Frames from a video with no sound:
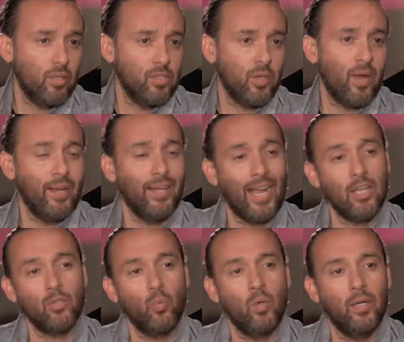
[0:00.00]
they still hadn't
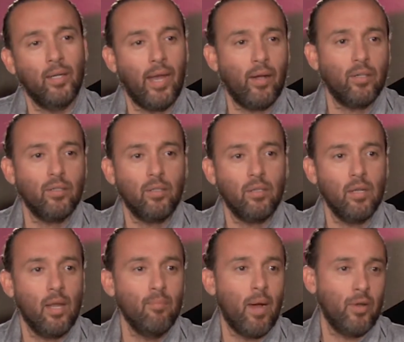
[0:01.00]
cast one character
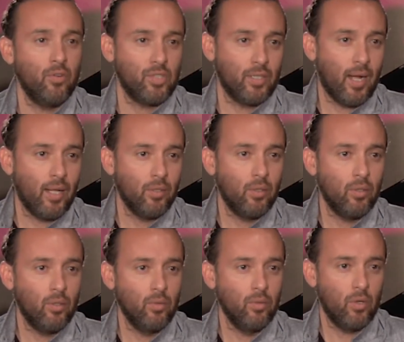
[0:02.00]
named Mario Zagallo,
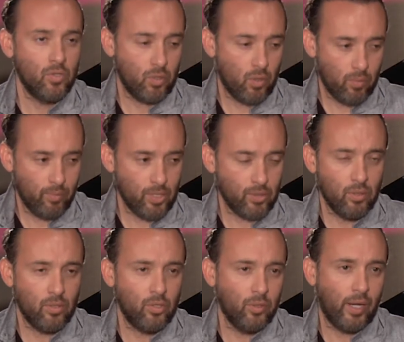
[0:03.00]
who also based on
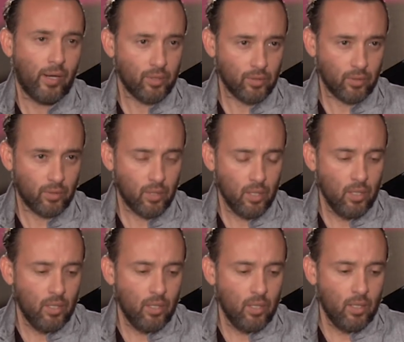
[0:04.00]
a true character.
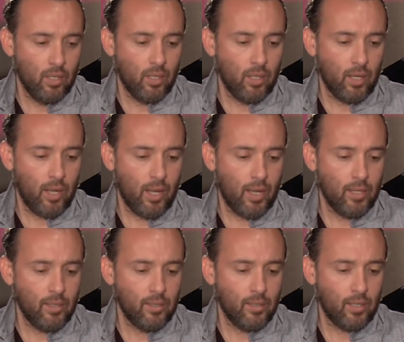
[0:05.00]

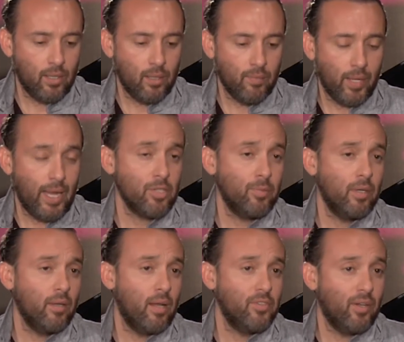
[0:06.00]
And uh, they asked
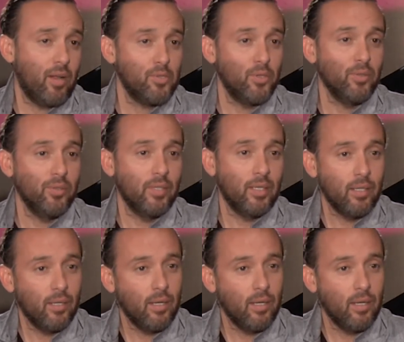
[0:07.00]
me, and I said absolutely.